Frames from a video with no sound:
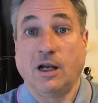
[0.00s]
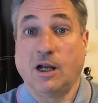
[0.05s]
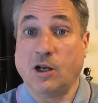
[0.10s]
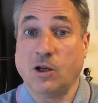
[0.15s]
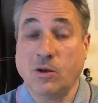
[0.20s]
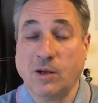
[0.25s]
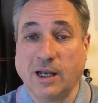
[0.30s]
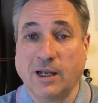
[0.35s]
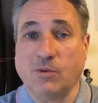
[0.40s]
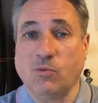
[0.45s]

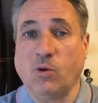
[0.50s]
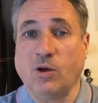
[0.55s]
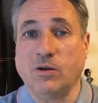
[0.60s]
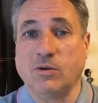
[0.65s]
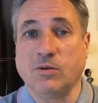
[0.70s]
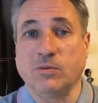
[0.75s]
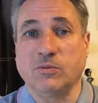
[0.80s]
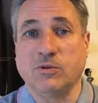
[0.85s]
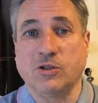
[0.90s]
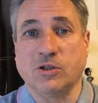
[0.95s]
Hello and
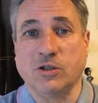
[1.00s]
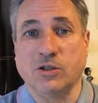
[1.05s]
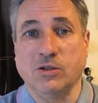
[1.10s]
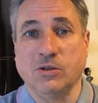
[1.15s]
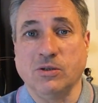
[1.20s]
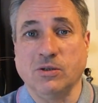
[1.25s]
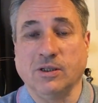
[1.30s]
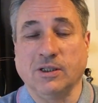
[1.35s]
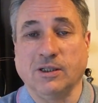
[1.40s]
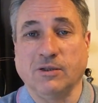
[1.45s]
welcome
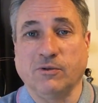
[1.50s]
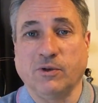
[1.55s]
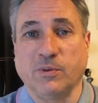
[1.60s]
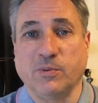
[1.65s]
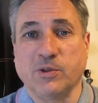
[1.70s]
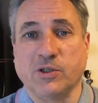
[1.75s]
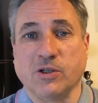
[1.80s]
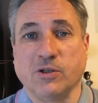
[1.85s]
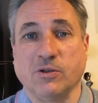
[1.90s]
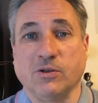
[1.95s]
to another
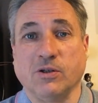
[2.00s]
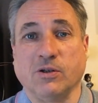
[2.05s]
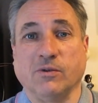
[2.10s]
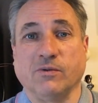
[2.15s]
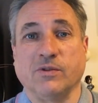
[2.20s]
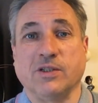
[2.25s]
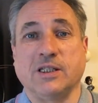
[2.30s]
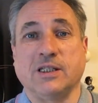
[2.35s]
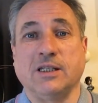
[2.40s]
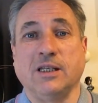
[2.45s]
episode
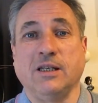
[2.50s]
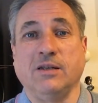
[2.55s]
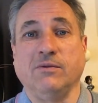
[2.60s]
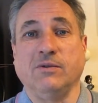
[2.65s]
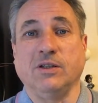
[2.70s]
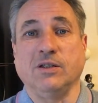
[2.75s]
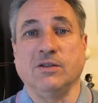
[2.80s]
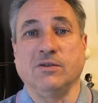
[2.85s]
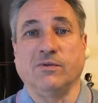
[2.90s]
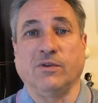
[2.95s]
of
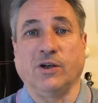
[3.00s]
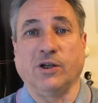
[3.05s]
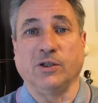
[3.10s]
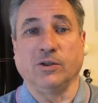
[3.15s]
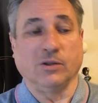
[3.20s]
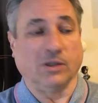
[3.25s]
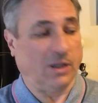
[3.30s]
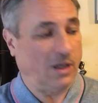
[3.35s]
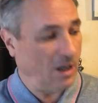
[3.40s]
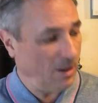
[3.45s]
Stevie's
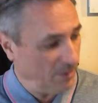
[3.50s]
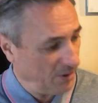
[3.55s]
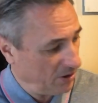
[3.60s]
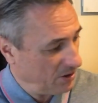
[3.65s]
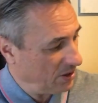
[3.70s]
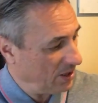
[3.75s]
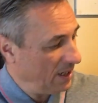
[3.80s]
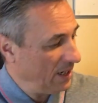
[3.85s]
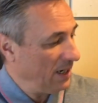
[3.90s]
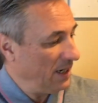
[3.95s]
Vinyl
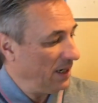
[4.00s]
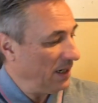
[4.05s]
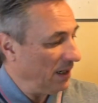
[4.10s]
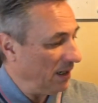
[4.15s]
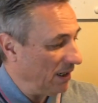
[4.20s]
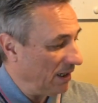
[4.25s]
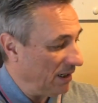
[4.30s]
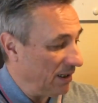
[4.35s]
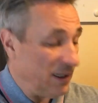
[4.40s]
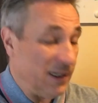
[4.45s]
Cupboard.
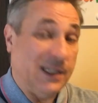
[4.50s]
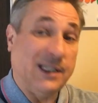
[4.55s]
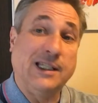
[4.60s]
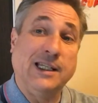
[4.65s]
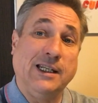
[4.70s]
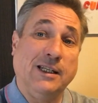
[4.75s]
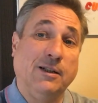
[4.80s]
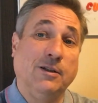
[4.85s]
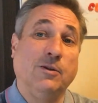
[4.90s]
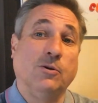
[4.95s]

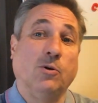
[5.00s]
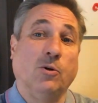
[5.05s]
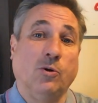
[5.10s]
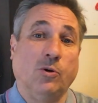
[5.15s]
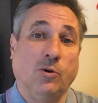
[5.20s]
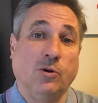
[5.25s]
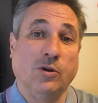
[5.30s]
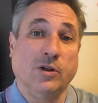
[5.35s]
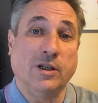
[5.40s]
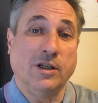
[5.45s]
Deal
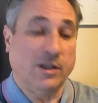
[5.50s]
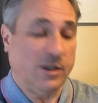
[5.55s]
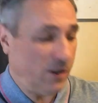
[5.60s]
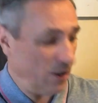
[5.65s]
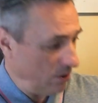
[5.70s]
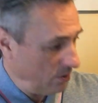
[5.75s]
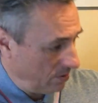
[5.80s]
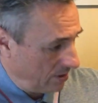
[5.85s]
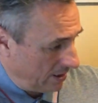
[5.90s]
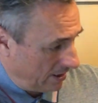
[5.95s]
or
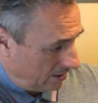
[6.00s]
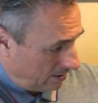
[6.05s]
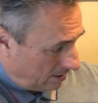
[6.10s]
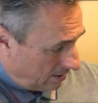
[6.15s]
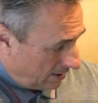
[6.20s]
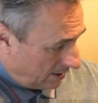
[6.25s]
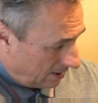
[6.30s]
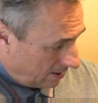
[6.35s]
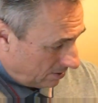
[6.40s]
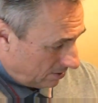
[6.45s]
no
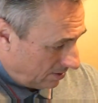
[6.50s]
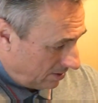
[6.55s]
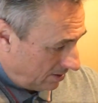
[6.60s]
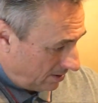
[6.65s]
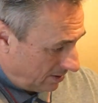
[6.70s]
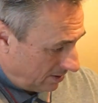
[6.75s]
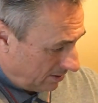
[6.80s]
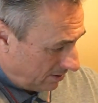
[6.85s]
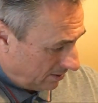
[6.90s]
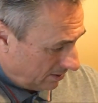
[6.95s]
deal. Hang on,
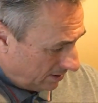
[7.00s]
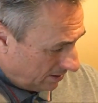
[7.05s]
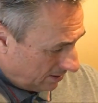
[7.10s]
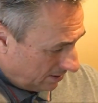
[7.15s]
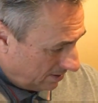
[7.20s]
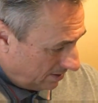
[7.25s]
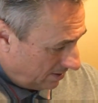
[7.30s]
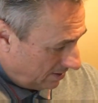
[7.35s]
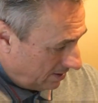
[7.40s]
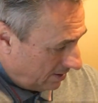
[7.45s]

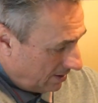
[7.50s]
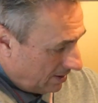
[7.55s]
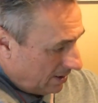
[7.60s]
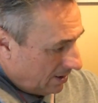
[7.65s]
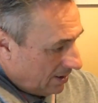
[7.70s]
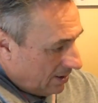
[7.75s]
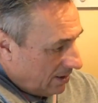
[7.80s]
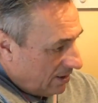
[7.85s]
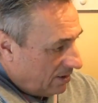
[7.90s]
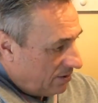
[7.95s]
I'll
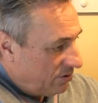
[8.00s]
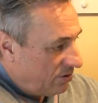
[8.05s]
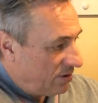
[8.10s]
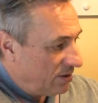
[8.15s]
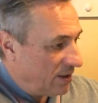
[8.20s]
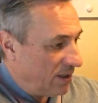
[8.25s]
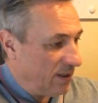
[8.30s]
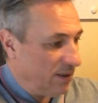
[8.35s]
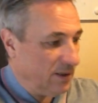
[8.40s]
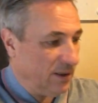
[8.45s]

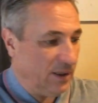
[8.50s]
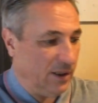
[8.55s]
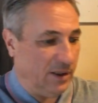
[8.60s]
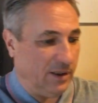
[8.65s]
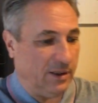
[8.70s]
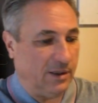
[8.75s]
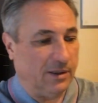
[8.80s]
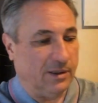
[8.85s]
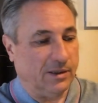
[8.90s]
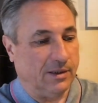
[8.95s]
just get
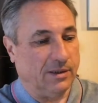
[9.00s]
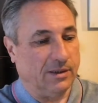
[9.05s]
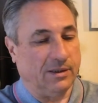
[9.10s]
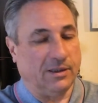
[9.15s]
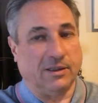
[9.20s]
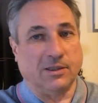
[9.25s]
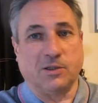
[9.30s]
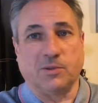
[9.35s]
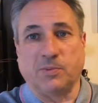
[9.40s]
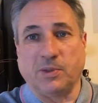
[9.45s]
the
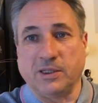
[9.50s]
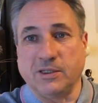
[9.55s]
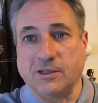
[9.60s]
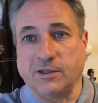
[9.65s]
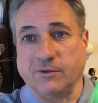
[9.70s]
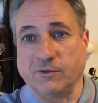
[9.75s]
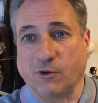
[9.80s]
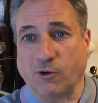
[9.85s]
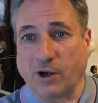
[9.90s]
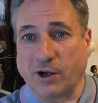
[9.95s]

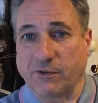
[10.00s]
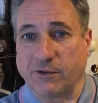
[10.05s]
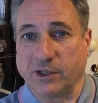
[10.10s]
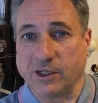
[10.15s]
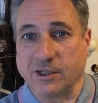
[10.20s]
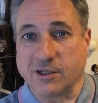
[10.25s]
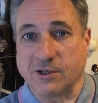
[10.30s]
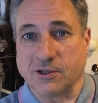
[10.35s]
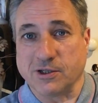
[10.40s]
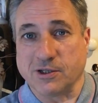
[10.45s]
expensive
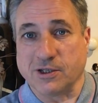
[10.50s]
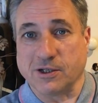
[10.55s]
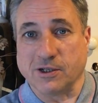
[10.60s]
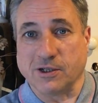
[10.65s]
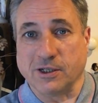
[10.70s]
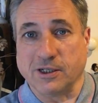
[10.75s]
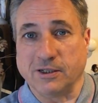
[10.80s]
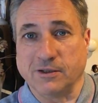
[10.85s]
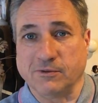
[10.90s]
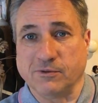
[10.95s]
graphics to
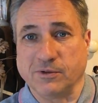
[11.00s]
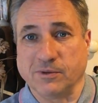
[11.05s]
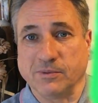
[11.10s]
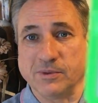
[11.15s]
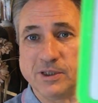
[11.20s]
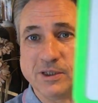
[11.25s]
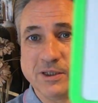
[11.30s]
slide in from